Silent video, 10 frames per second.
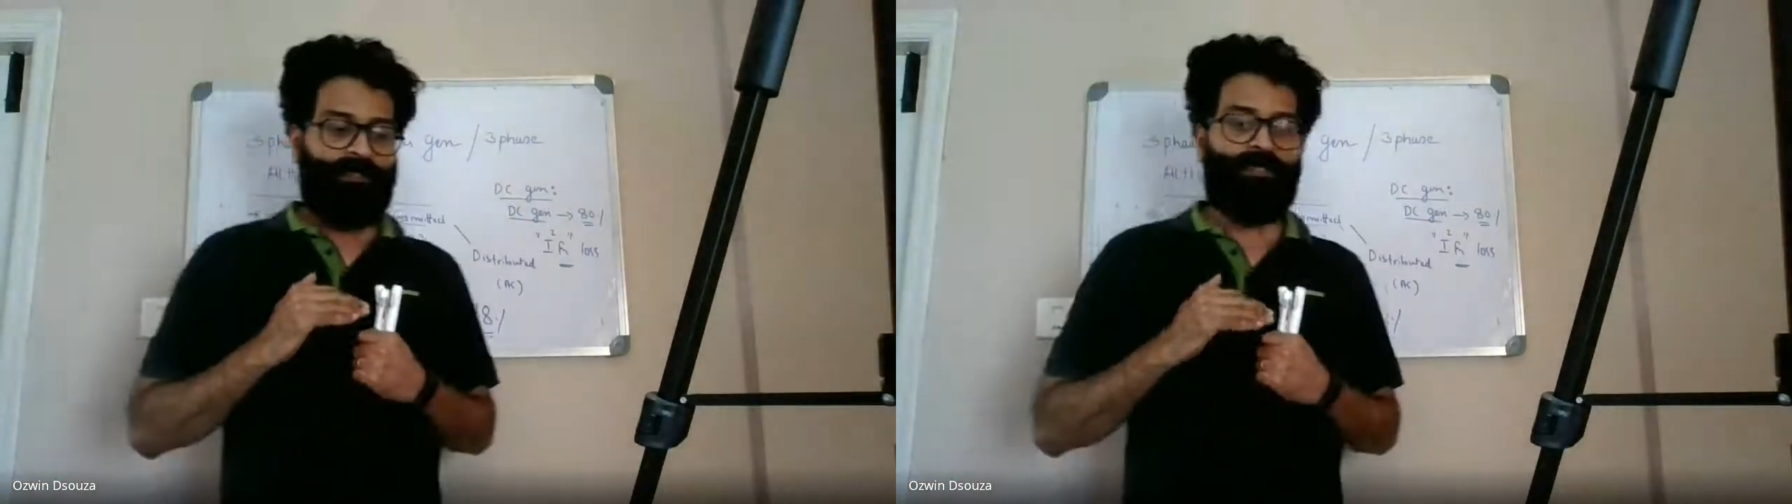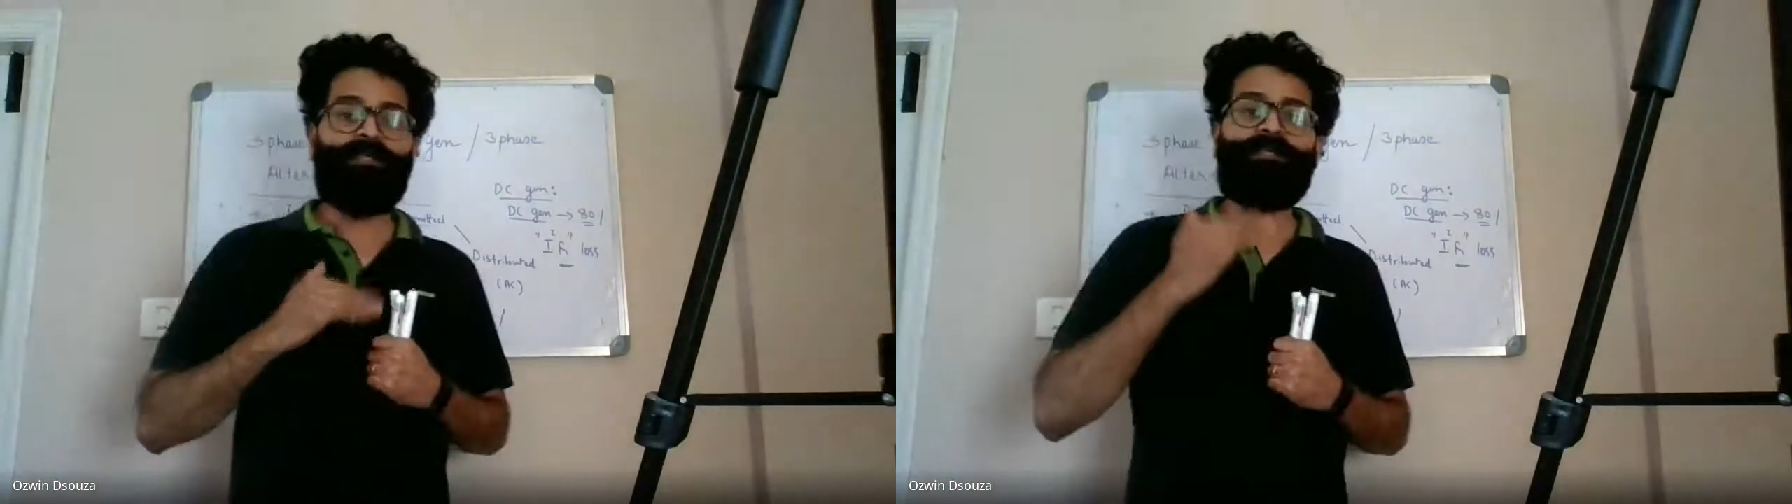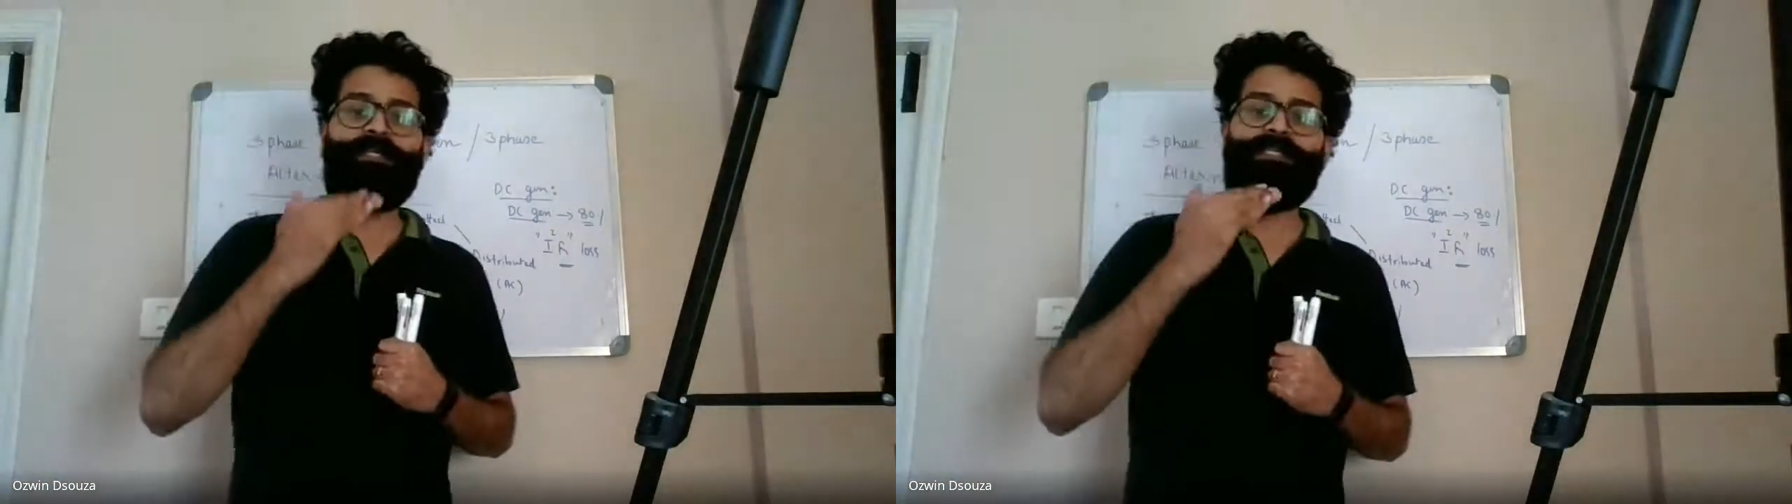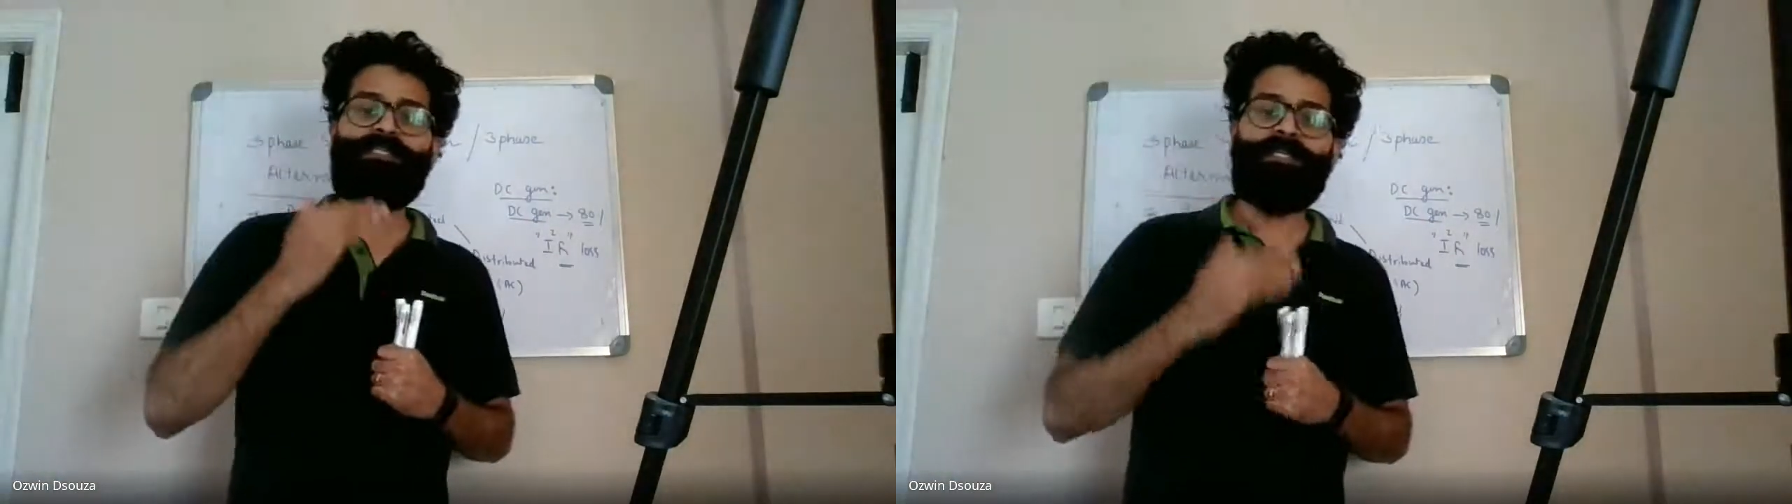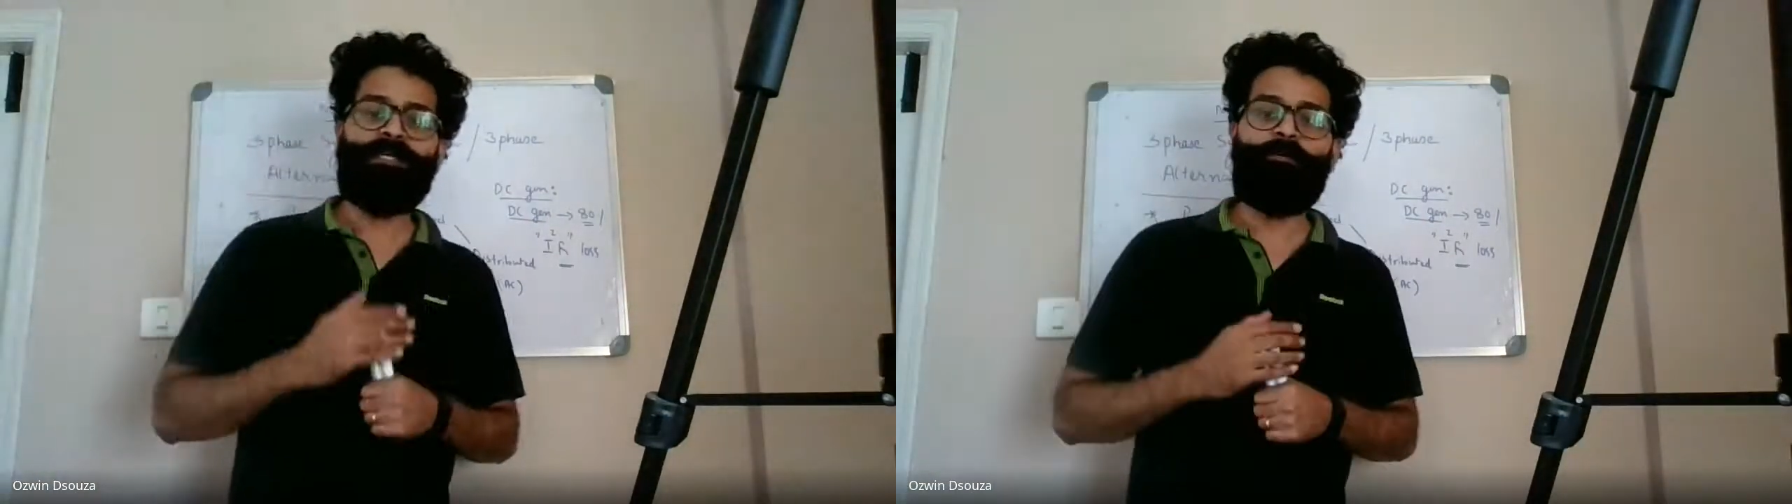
increasing the